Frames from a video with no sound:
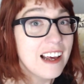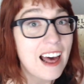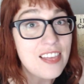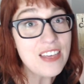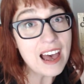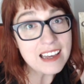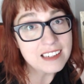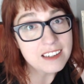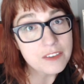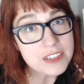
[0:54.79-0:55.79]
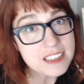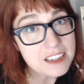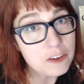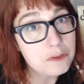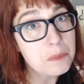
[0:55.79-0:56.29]
And that in and of
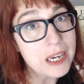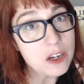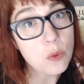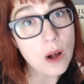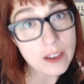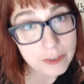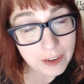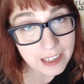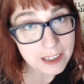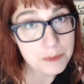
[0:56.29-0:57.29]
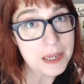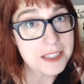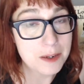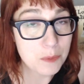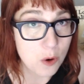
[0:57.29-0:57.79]
itself might qualify him
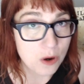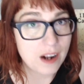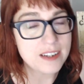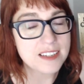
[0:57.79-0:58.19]
as a moron